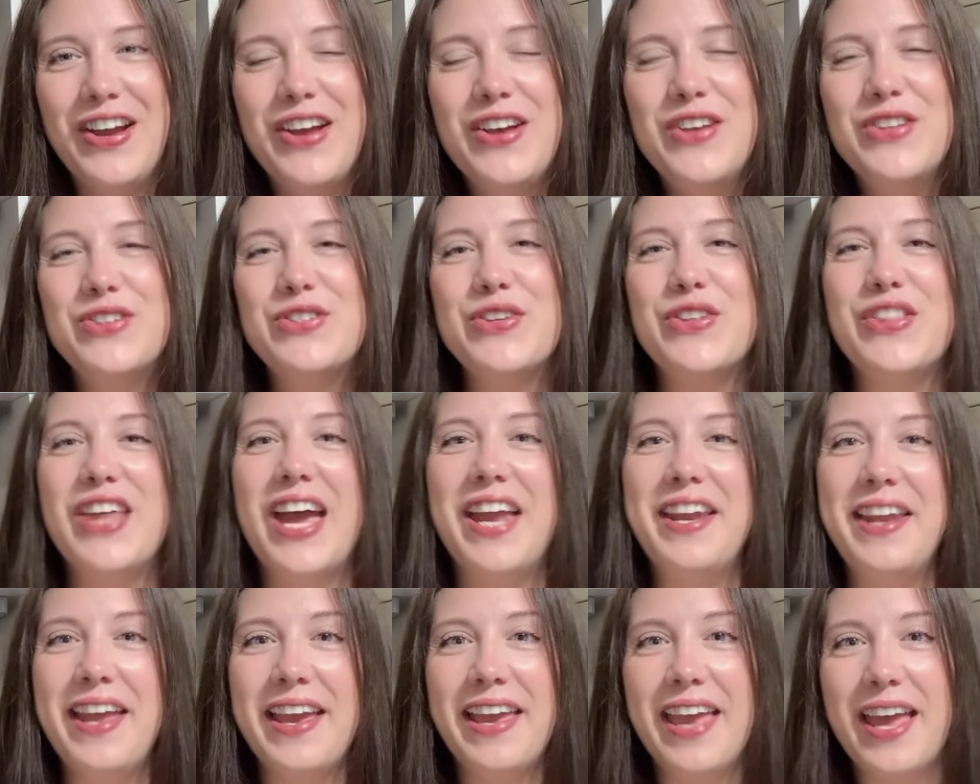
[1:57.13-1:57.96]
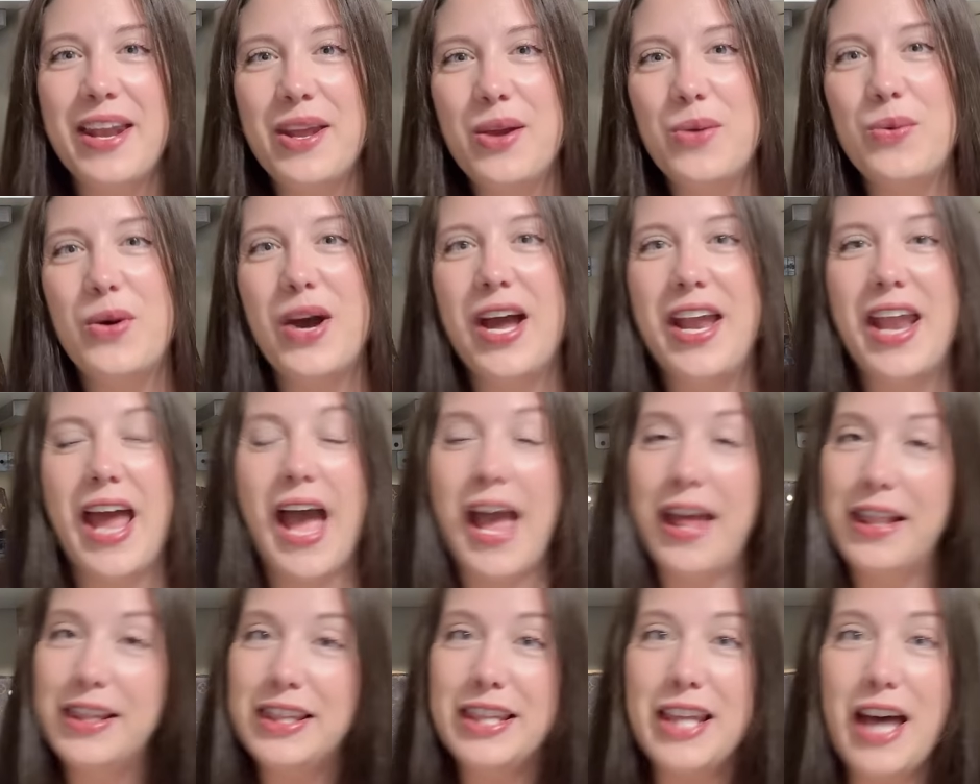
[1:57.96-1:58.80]
So that Naghedi one
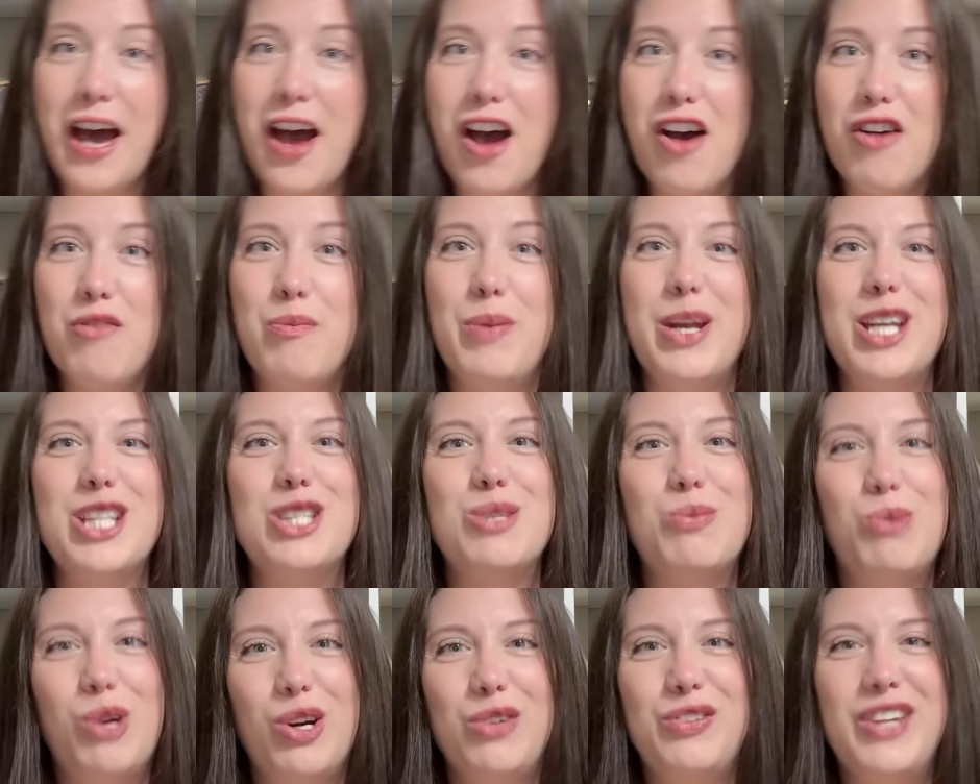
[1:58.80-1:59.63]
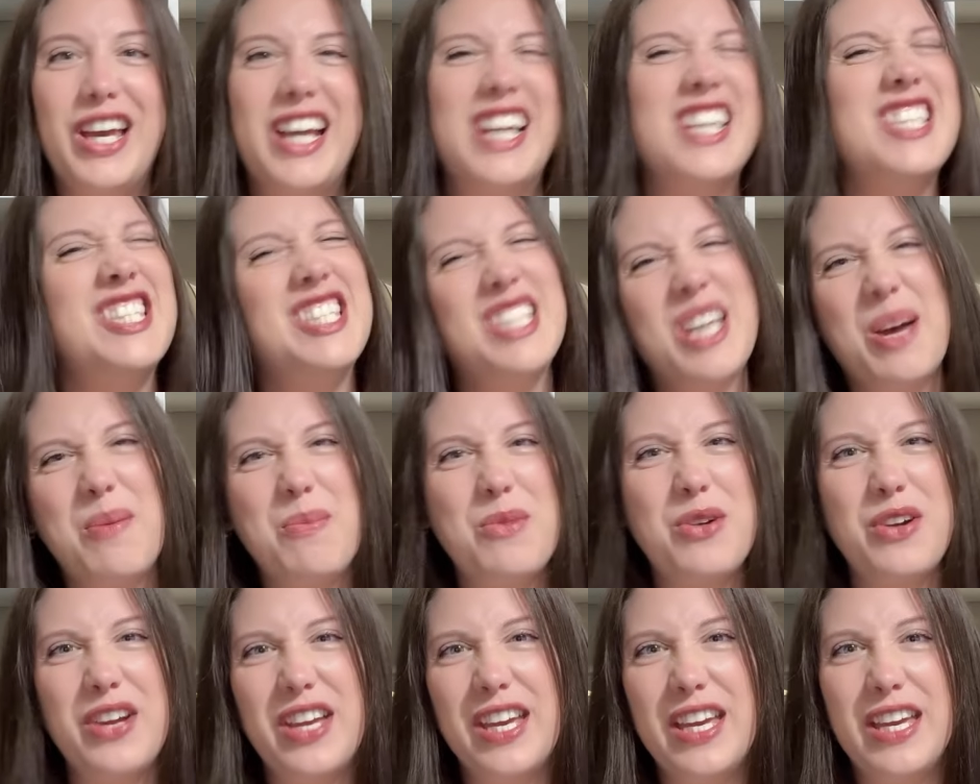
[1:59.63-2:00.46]
I love, but it's more of like a
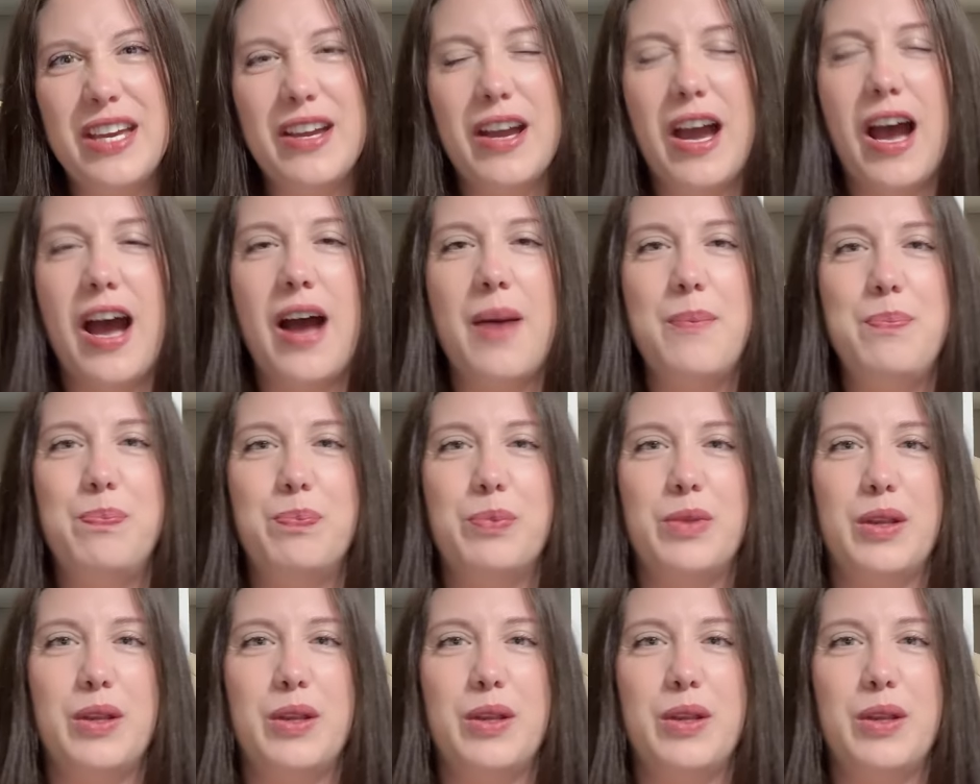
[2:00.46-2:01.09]
summery um,